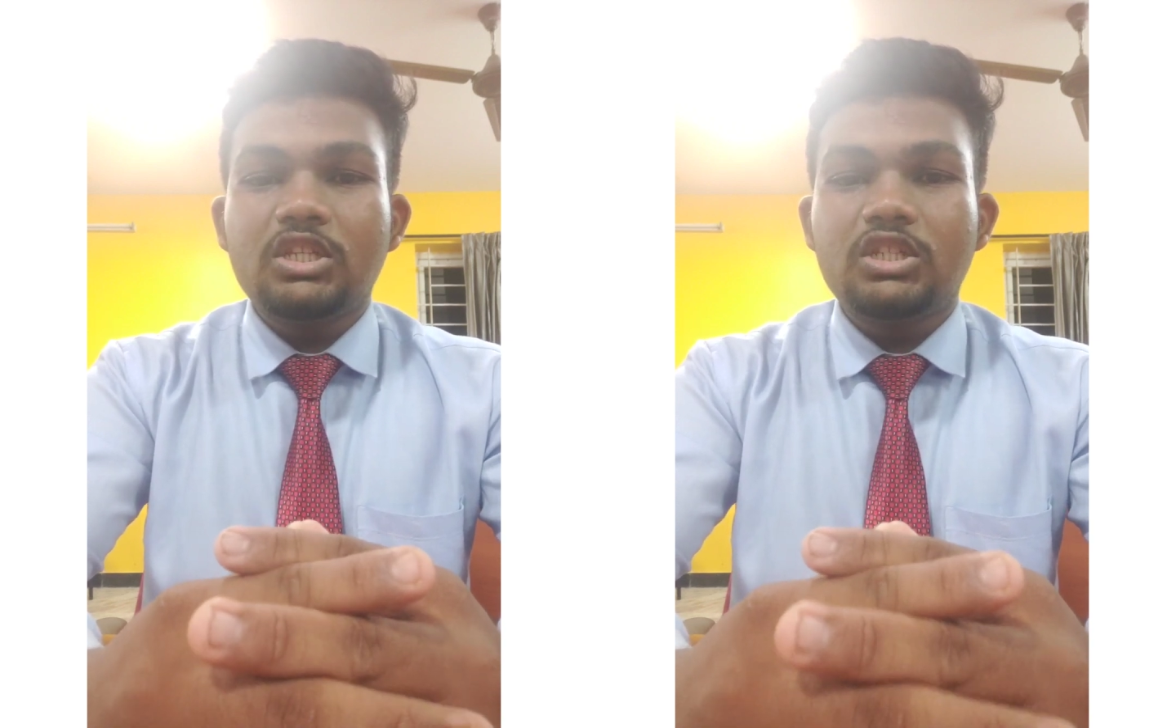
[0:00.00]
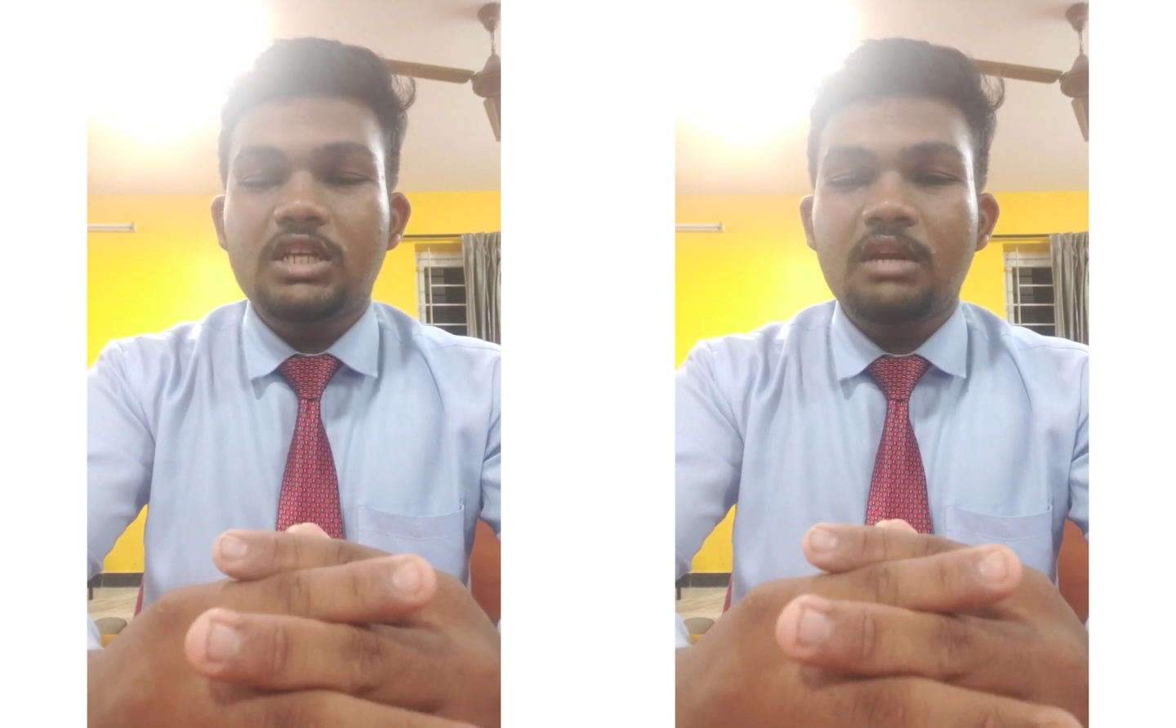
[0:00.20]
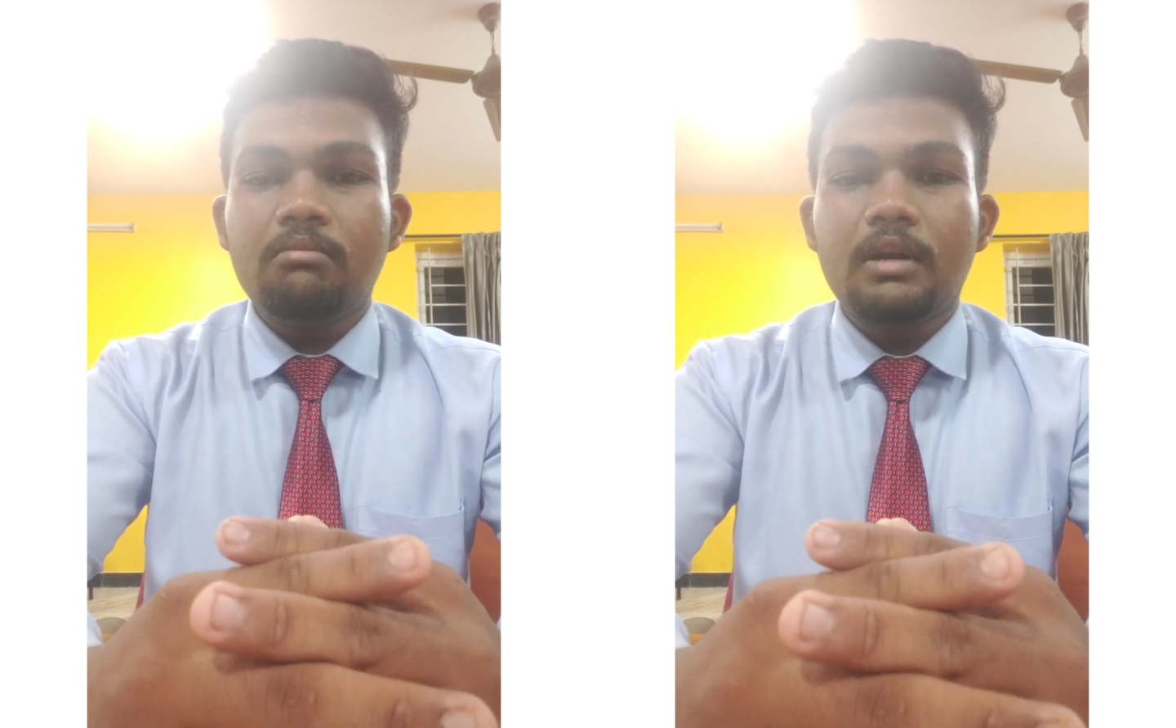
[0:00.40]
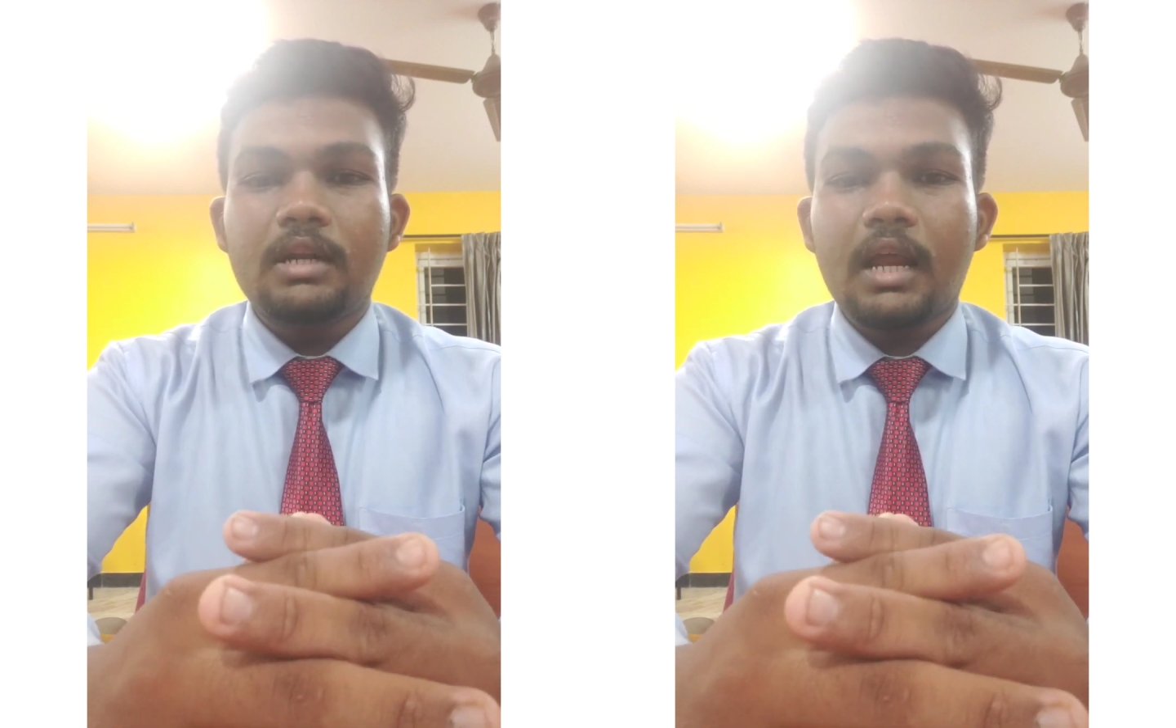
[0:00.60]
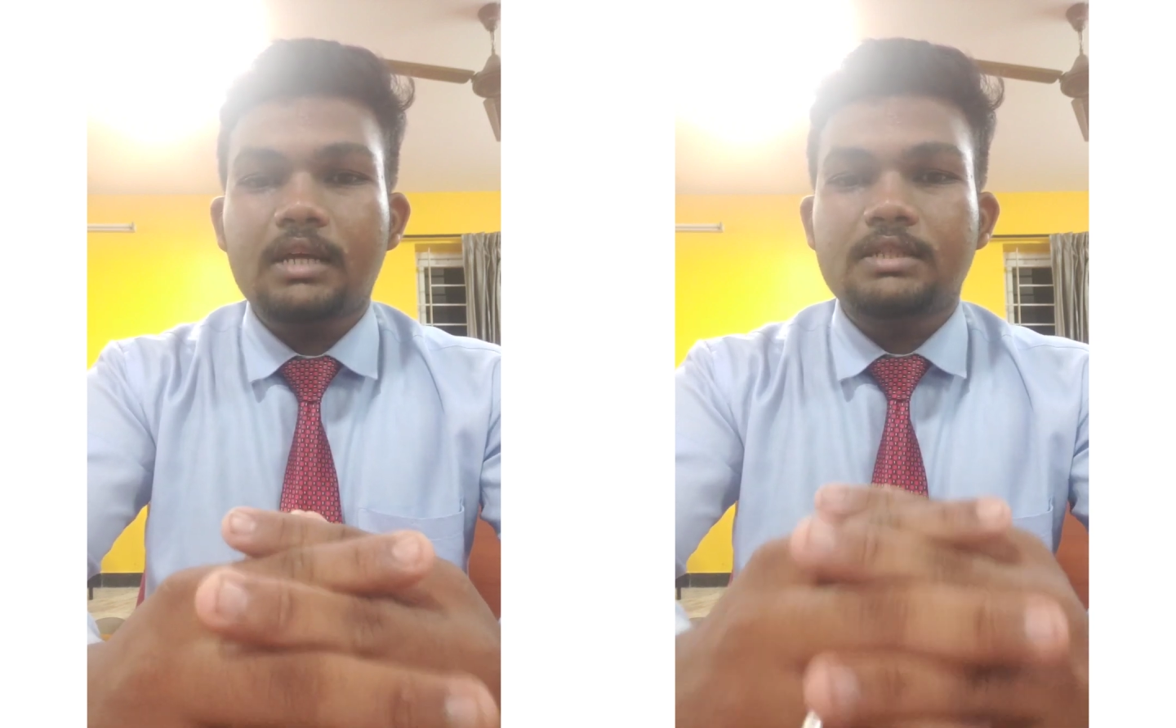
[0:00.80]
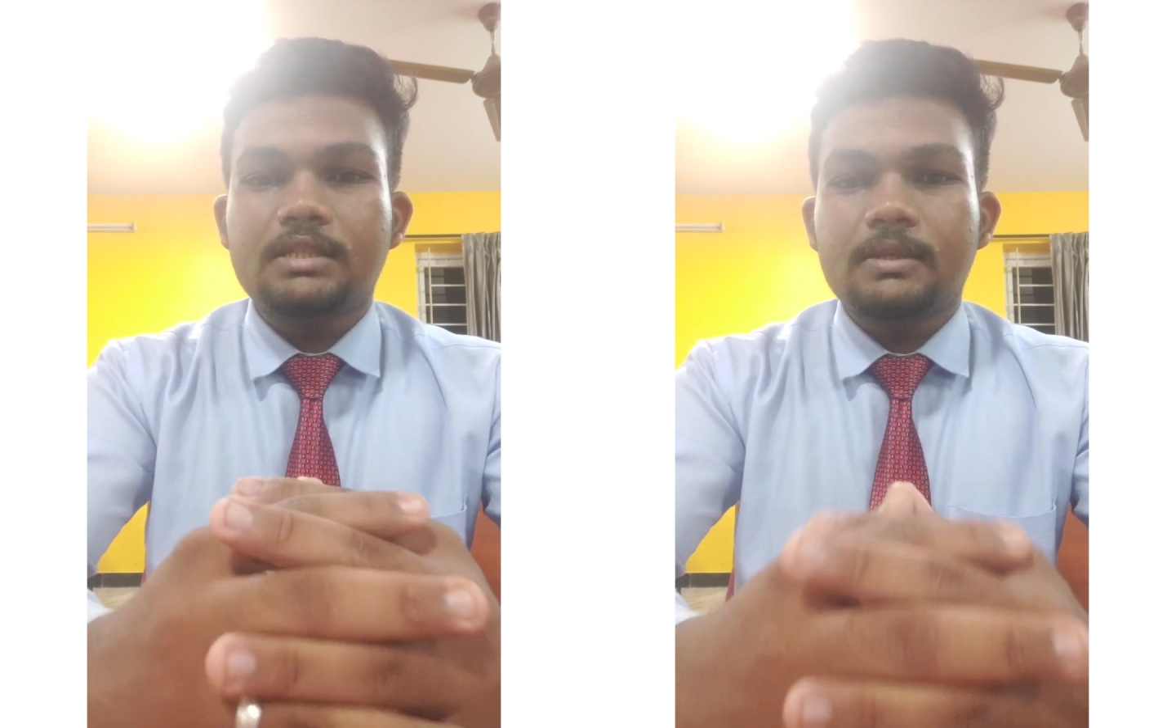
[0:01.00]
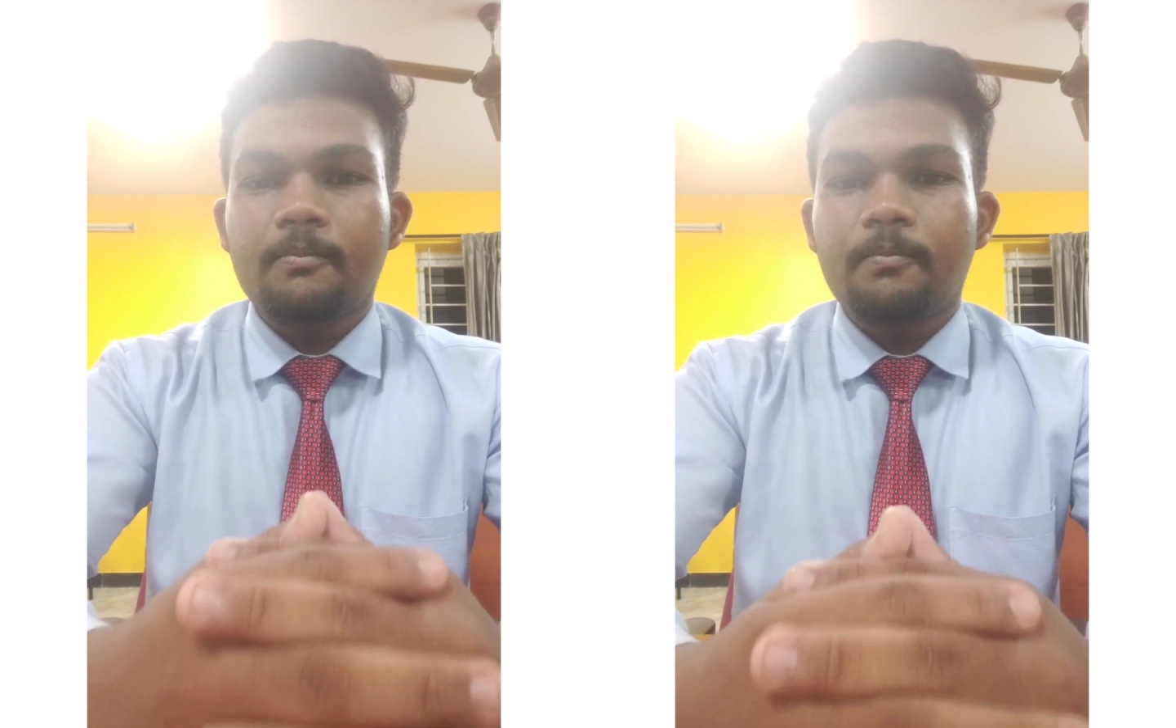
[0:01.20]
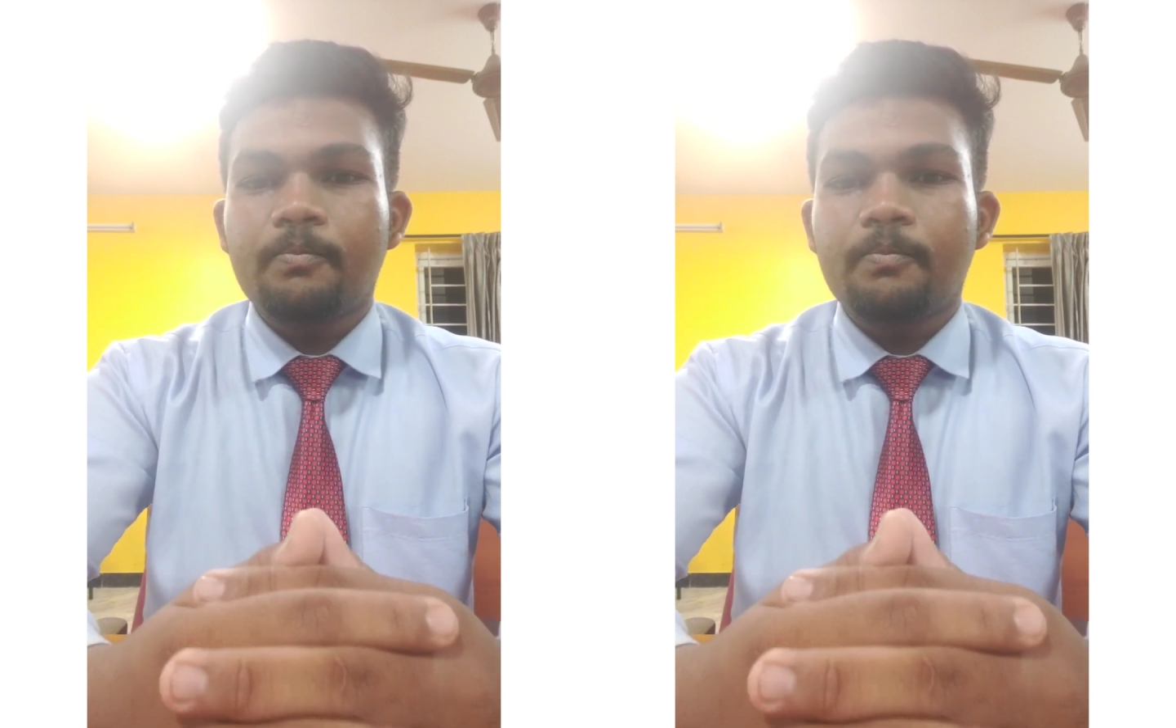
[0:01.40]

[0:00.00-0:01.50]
steam trucks